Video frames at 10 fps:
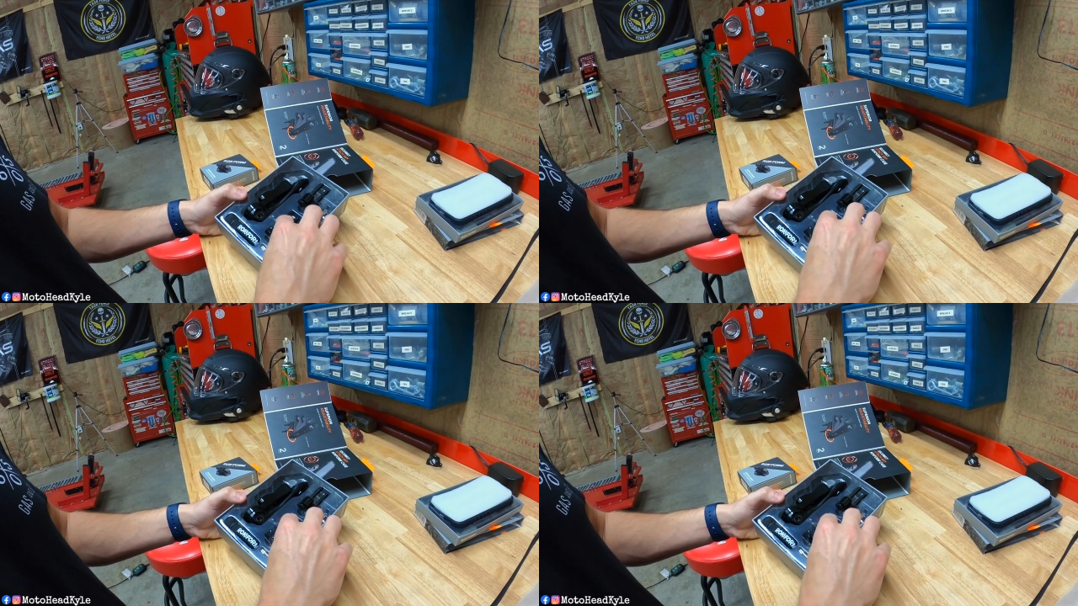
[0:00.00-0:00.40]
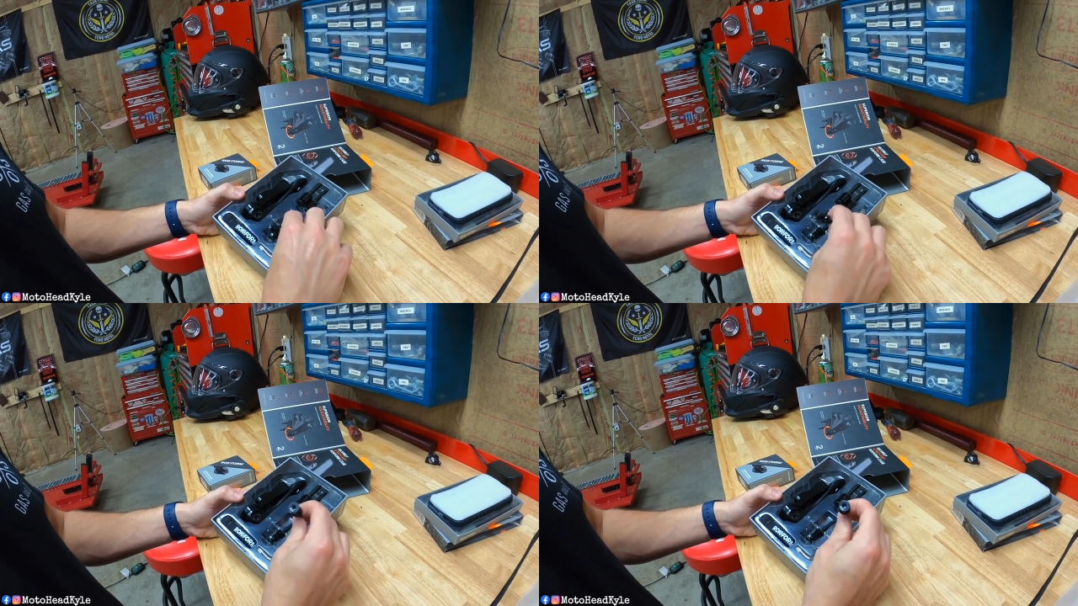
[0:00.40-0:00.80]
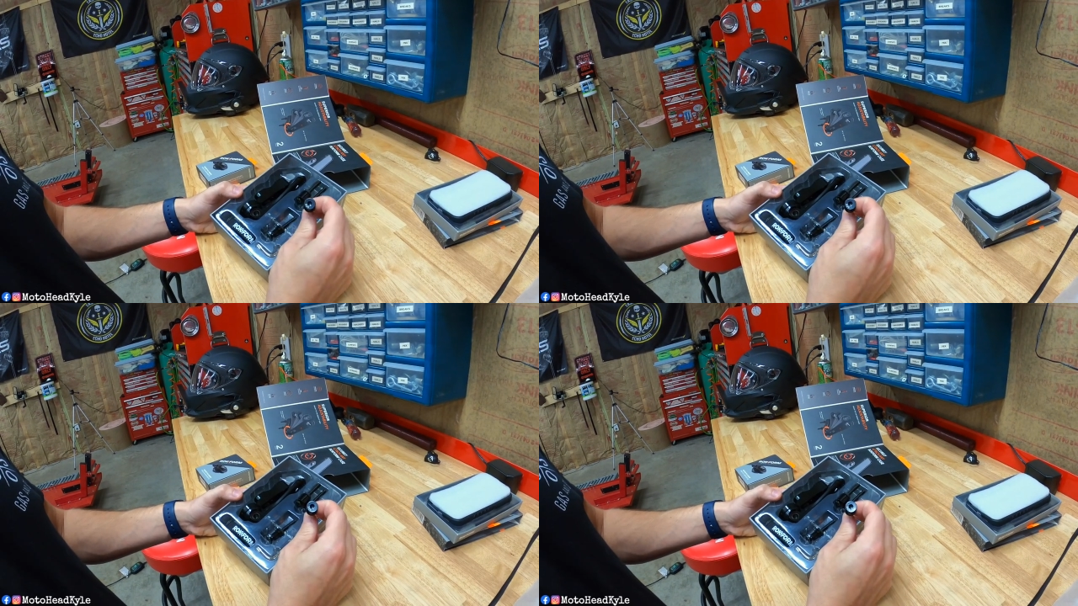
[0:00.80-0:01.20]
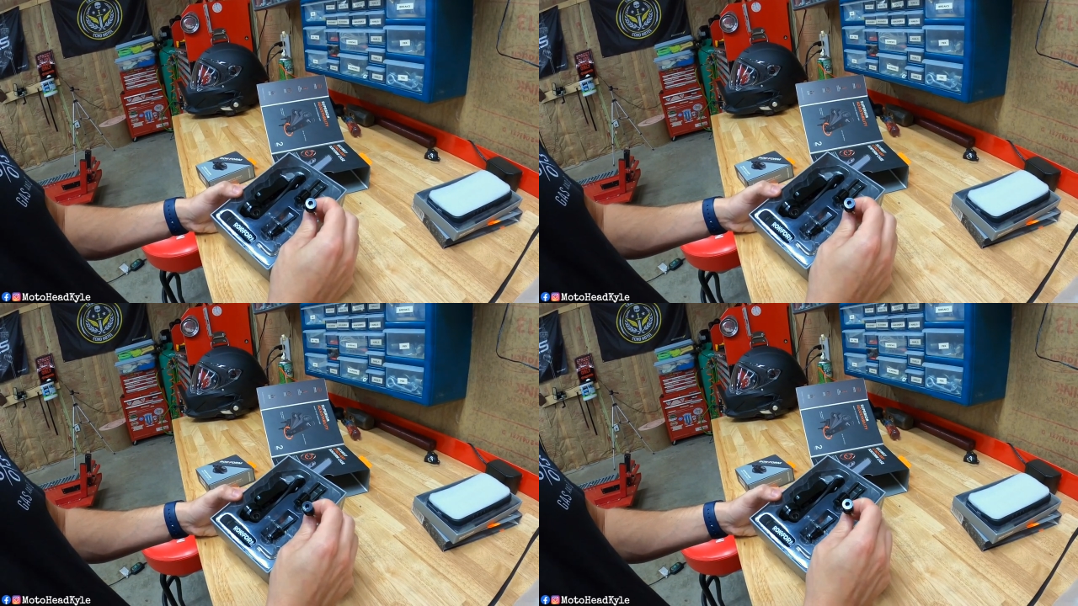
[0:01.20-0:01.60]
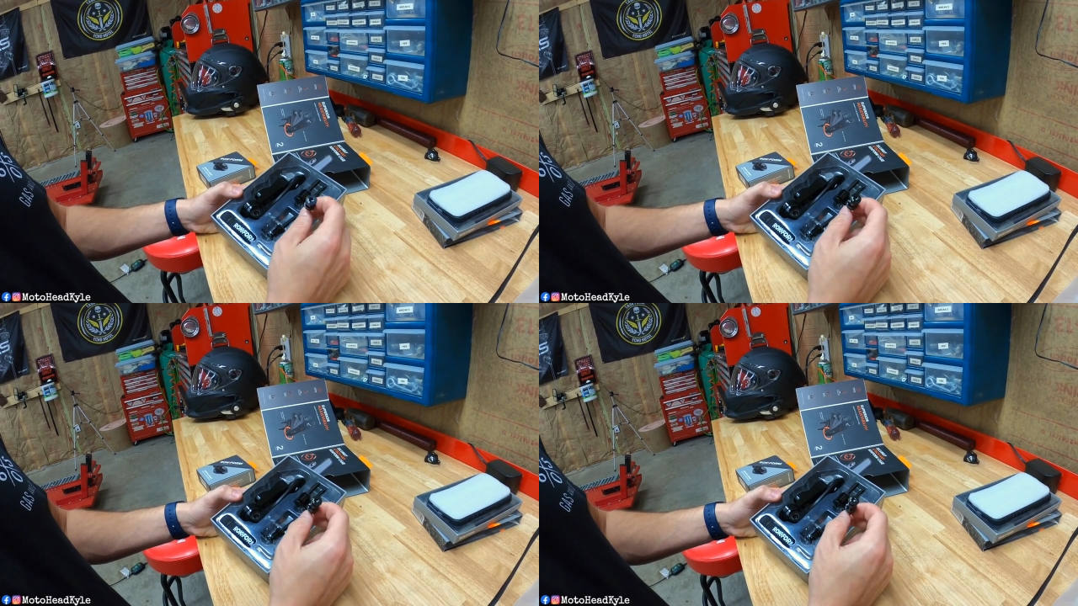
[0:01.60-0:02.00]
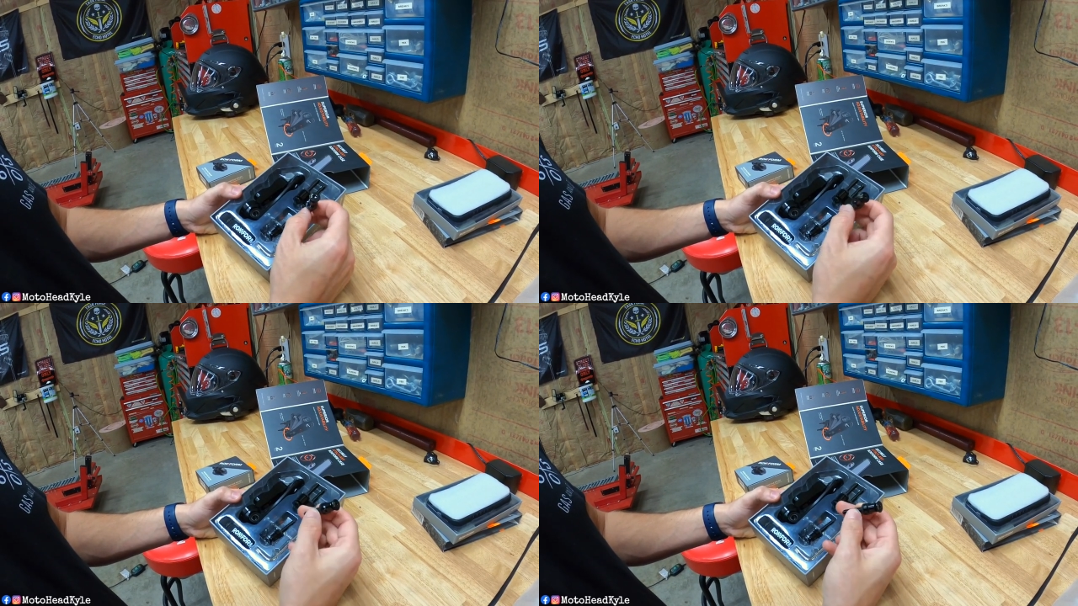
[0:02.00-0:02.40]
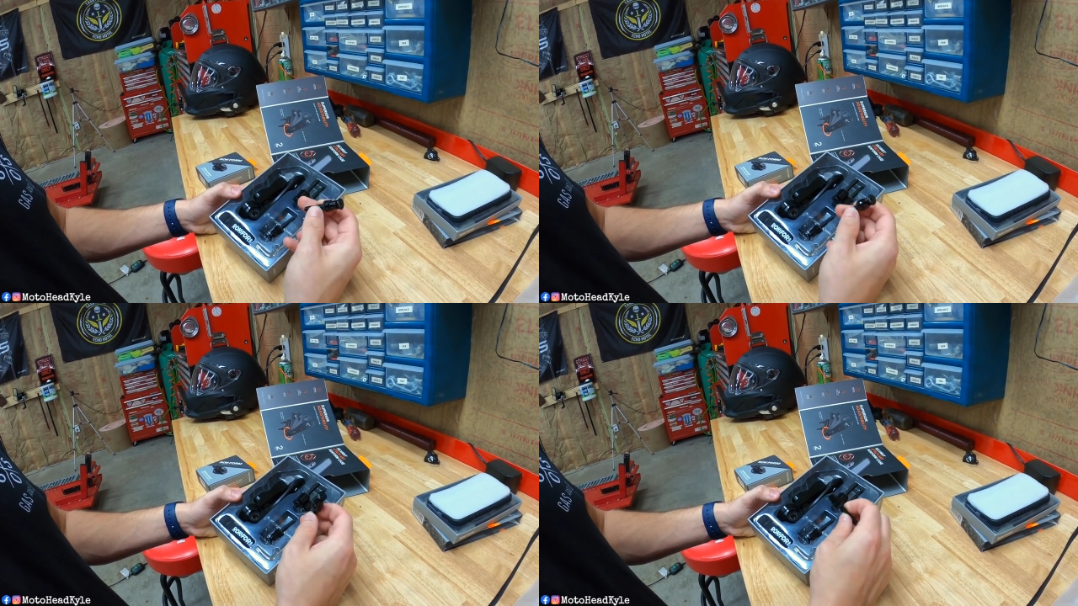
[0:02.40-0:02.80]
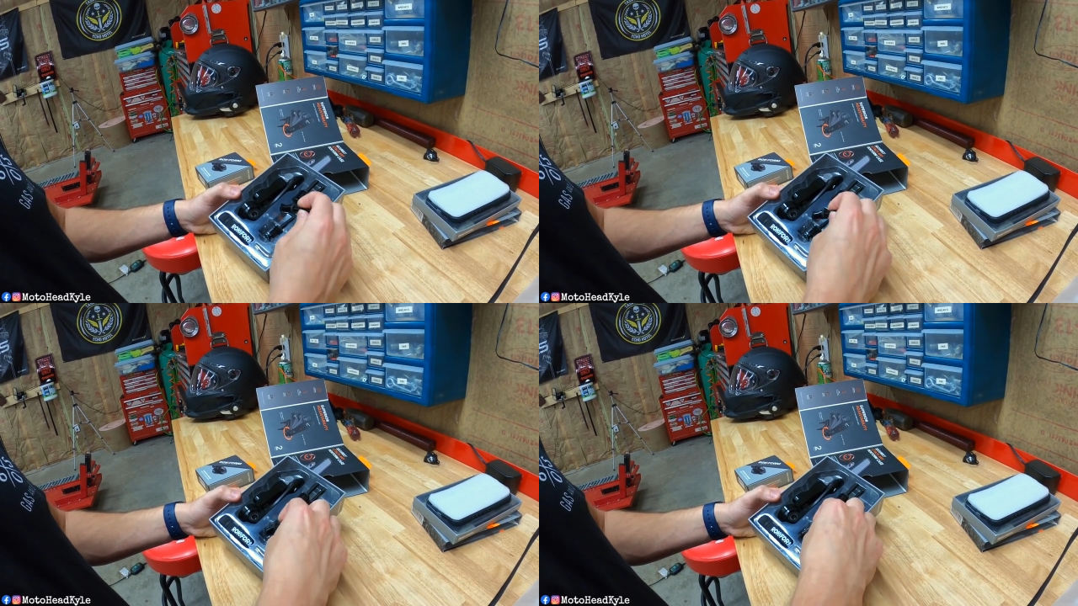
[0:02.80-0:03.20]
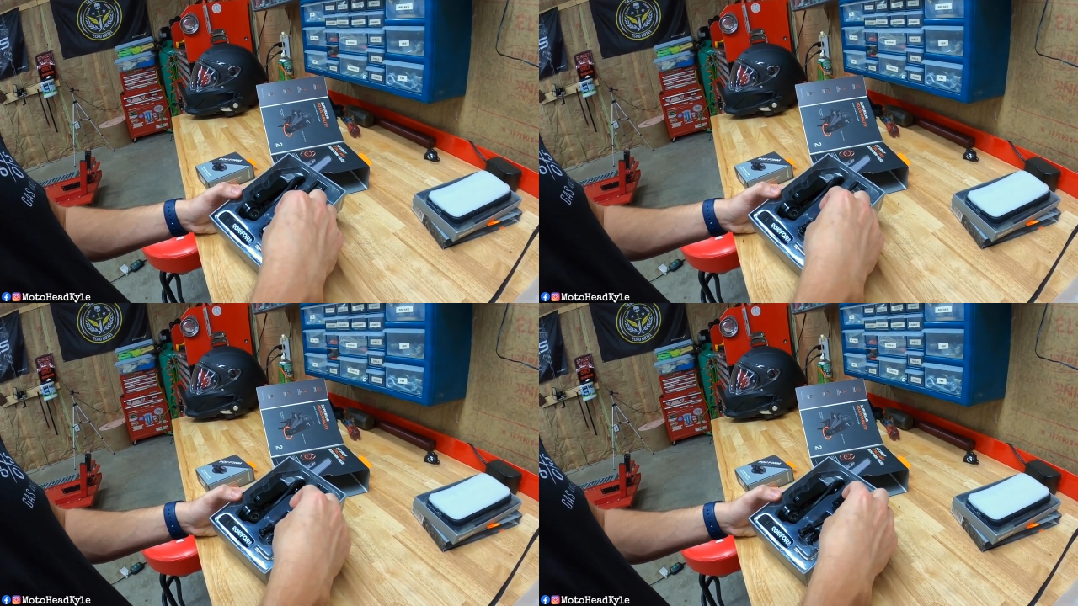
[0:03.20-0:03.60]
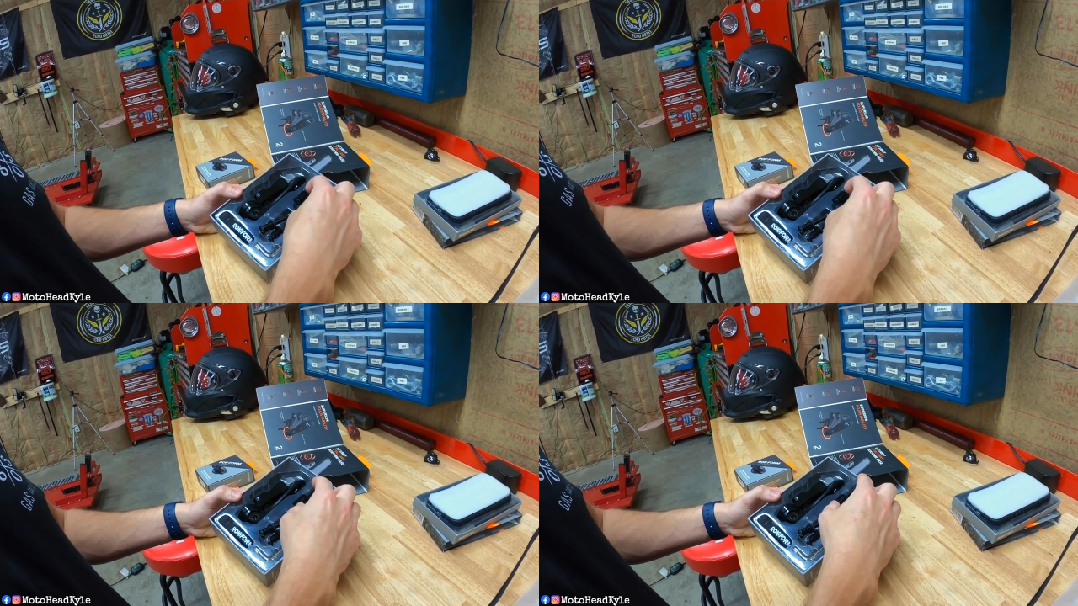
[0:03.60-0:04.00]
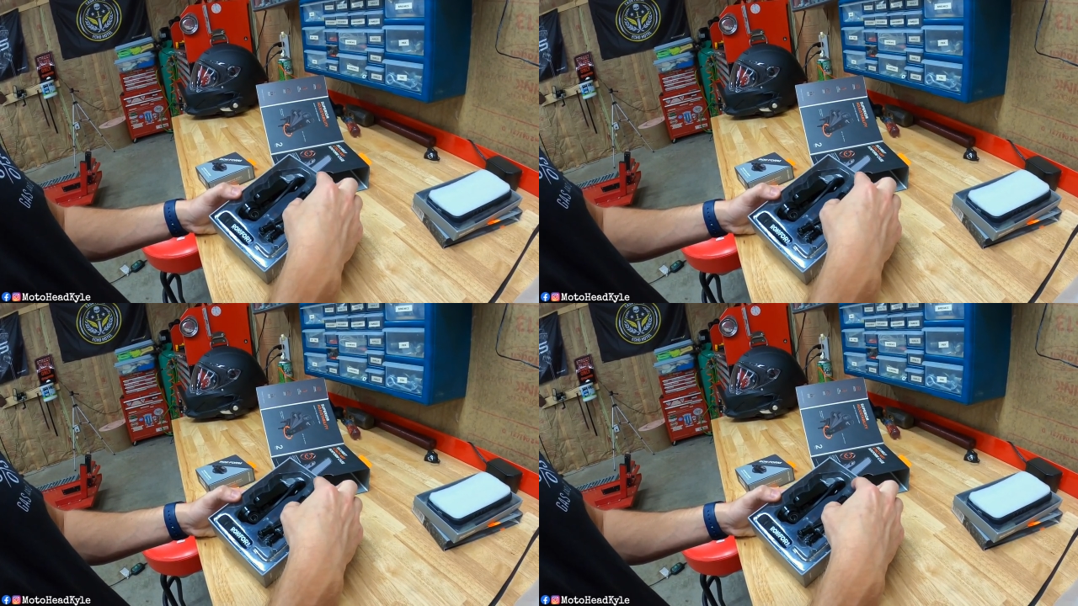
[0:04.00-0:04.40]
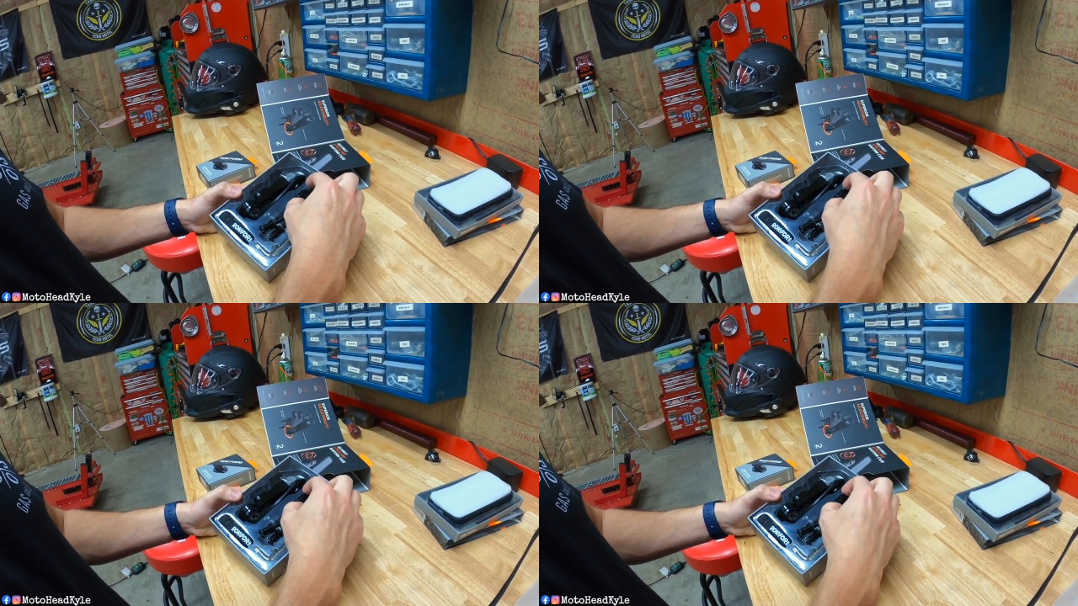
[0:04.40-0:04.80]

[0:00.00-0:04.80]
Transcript: [unreadable: no face in view]